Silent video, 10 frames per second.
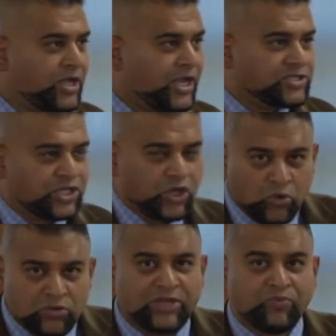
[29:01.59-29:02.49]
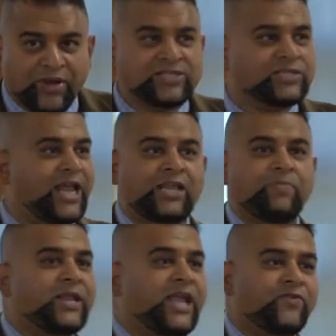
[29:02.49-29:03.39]
It is the only reason
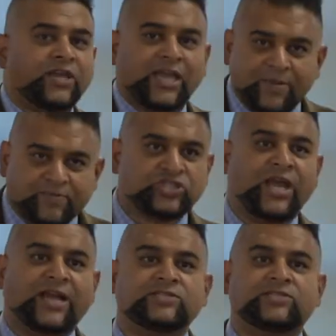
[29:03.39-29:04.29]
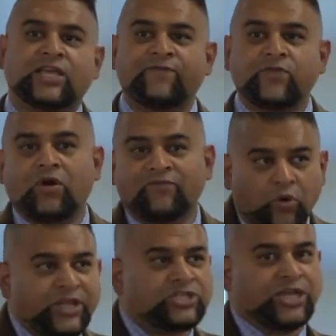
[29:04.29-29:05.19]
anybody ever keeps checks is to give you a
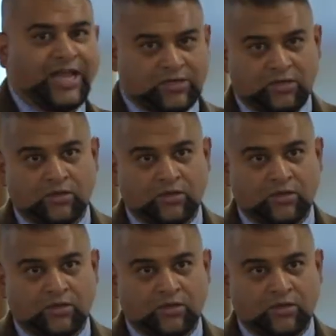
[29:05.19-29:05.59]
void check.